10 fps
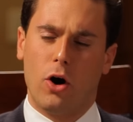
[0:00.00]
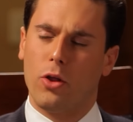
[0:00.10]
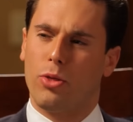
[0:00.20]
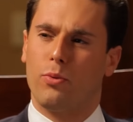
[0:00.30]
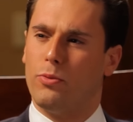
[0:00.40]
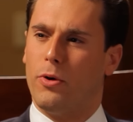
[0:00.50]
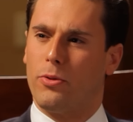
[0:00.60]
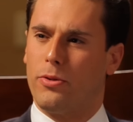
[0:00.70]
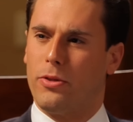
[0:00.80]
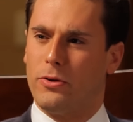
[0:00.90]
gone through
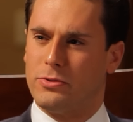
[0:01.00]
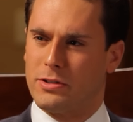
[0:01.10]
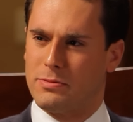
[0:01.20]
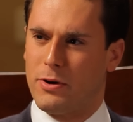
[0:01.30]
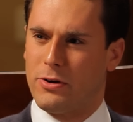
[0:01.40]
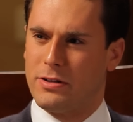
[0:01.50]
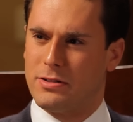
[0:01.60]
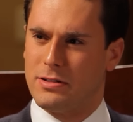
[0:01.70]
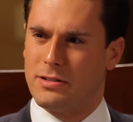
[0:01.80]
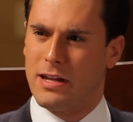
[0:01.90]
both of those
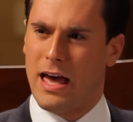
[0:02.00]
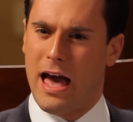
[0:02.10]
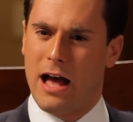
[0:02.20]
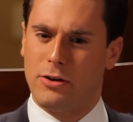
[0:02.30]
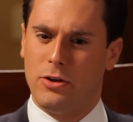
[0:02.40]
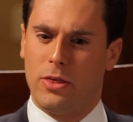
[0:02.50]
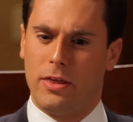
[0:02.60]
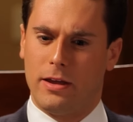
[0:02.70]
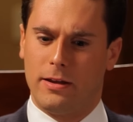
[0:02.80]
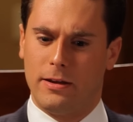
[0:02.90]
experiences, how do you
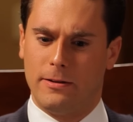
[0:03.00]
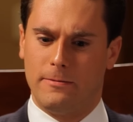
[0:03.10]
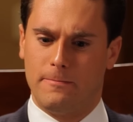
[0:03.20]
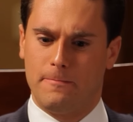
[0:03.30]
think it